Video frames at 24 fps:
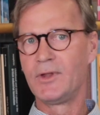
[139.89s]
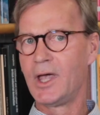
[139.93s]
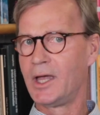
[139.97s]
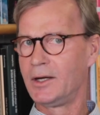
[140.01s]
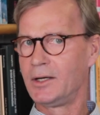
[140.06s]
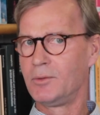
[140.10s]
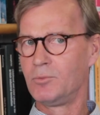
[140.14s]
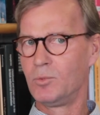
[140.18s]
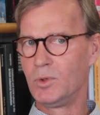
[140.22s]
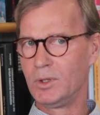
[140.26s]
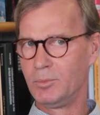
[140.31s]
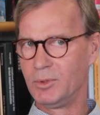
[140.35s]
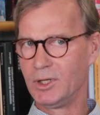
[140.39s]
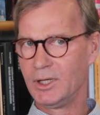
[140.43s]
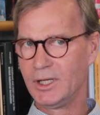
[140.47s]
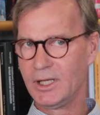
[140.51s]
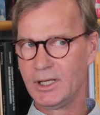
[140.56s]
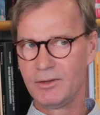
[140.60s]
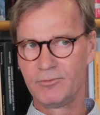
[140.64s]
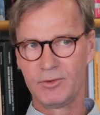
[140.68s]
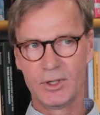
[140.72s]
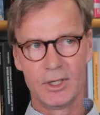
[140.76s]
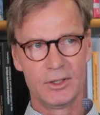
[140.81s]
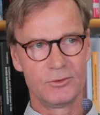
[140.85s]
that we
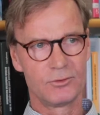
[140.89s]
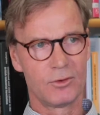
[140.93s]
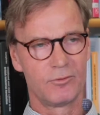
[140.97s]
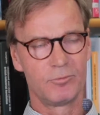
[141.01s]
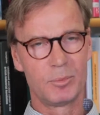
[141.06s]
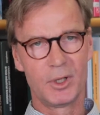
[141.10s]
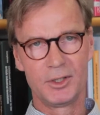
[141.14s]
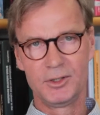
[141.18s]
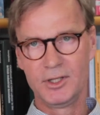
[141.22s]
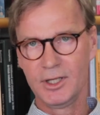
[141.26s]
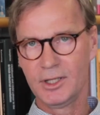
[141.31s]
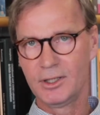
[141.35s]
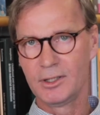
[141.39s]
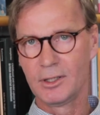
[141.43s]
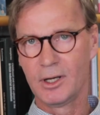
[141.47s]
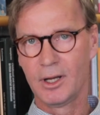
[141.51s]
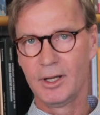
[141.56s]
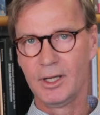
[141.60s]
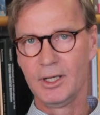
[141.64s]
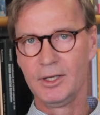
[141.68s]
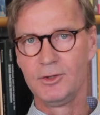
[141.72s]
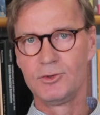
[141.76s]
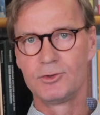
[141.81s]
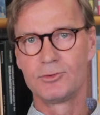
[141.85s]
believe is of particular
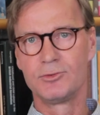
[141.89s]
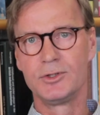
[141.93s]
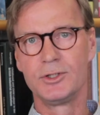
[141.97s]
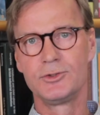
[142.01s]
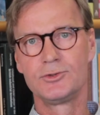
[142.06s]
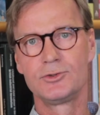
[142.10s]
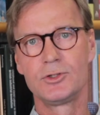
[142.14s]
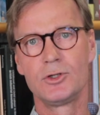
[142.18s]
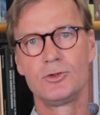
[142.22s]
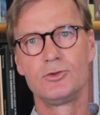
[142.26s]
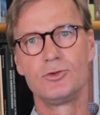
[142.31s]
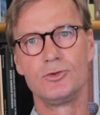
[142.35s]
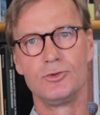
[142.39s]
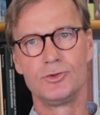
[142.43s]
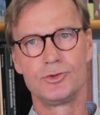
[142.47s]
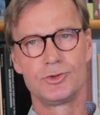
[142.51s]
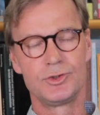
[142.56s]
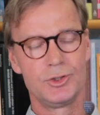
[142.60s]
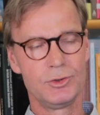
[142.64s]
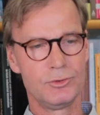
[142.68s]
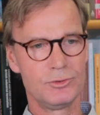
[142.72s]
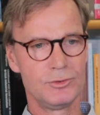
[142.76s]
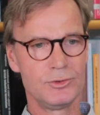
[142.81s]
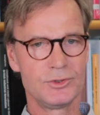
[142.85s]
interest to
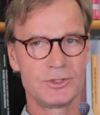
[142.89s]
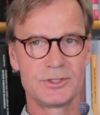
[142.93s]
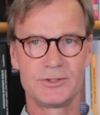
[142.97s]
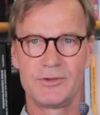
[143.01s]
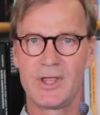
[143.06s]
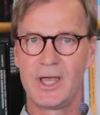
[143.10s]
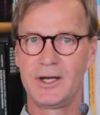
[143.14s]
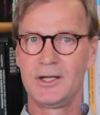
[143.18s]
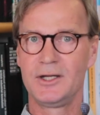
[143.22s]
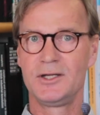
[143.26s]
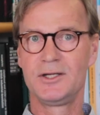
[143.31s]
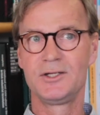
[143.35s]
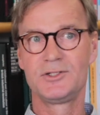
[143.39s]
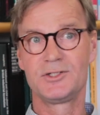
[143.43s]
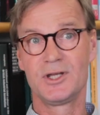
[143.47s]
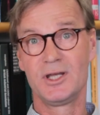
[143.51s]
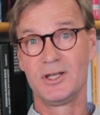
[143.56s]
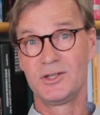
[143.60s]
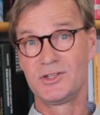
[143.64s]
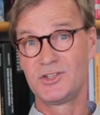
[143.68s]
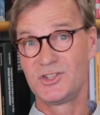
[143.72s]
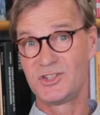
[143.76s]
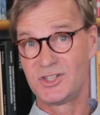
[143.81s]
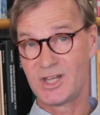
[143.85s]
students that it is
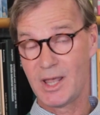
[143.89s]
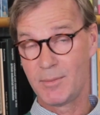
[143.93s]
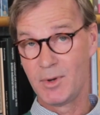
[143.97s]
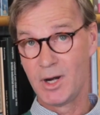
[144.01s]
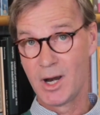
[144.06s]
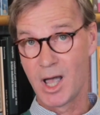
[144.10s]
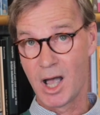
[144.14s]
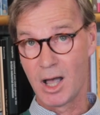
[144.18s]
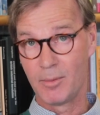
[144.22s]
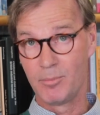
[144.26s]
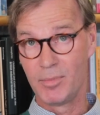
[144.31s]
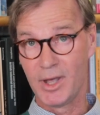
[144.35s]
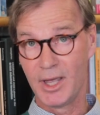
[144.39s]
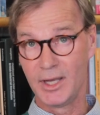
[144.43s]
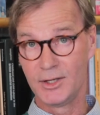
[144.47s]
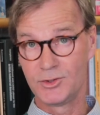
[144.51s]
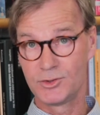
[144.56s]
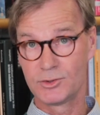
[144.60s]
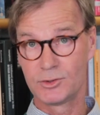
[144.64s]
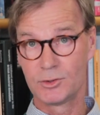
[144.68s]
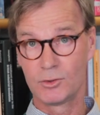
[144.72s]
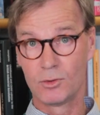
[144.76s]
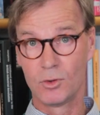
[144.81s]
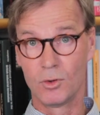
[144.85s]
a
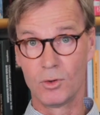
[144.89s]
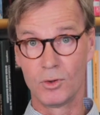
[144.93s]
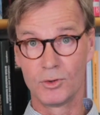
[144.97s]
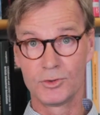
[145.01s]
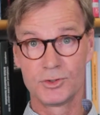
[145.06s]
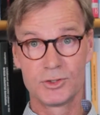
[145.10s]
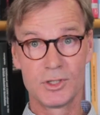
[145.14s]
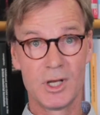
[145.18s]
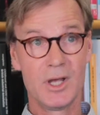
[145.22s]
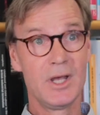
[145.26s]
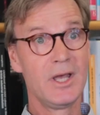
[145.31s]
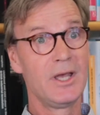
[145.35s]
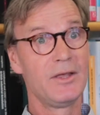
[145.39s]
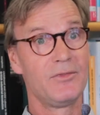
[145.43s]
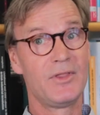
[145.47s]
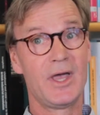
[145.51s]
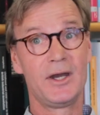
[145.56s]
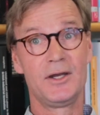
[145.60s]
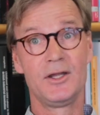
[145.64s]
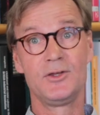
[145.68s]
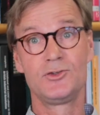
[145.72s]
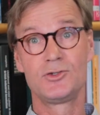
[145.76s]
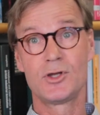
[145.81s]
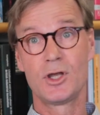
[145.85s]
seminar-based course
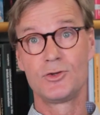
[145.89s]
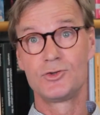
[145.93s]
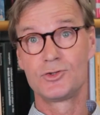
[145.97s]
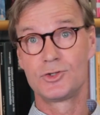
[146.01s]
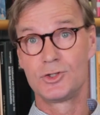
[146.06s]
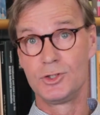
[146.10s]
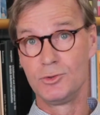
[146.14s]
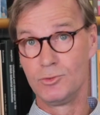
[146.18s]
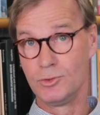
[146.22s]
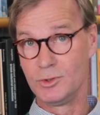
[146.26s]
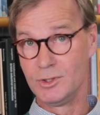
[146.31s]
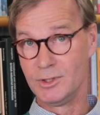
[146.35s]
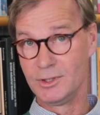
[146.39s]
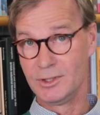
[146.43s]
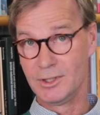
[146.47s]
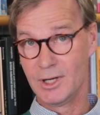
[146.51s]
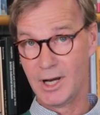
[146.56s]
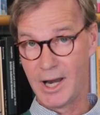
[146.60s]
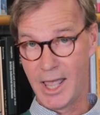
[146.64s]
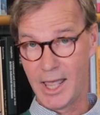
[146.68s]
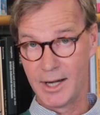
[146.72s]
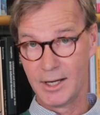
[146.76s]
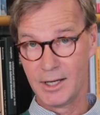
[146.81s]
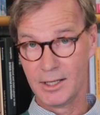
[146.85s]
that is
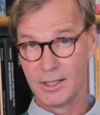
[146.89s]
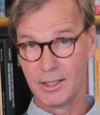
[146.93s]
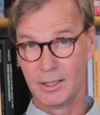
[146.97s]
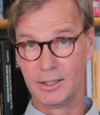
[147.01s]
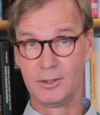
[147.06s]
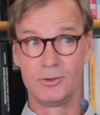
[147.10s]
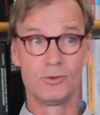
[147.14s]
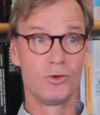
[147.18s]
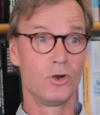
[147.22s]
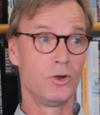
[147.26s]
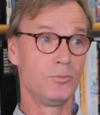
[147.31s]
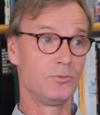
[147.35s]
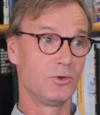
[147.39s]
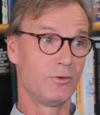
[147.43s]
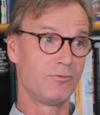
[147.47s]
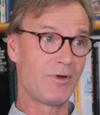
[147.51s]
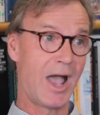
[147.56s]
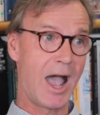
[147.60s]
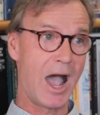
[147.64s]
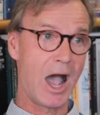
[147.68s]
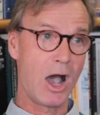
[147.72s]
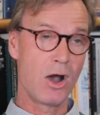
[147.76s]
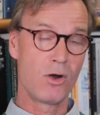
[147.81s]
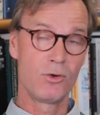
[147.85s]
student-led in terms of
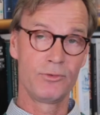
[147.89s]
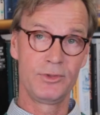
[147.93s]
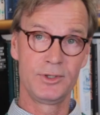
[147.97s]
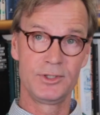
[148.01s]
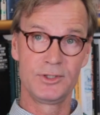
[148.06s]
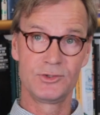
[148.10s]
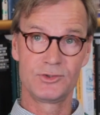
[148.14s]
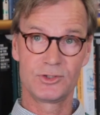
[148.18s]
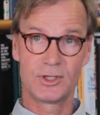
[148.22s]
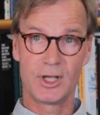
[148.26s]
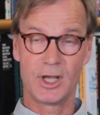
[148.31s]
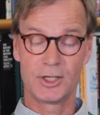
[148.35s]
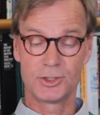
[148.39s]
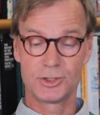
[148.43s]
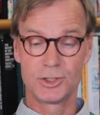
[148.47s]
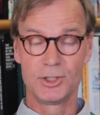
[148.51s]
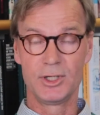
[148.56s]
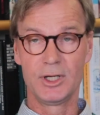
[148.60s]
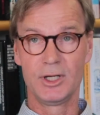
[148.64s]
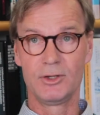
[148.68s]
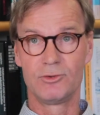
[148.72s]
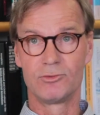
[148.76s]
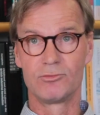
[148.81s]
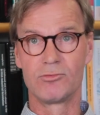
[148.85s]
how the
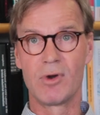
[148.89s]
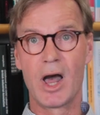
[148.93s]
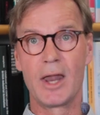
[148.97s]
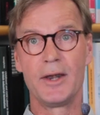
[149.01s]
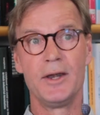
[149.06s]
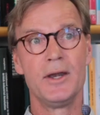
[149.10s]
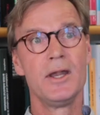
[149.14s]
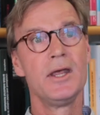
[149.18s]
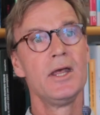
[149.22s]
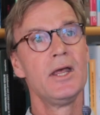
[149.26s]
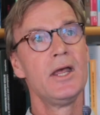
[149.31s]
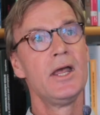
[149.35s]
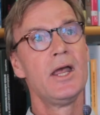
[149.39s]
discussion is run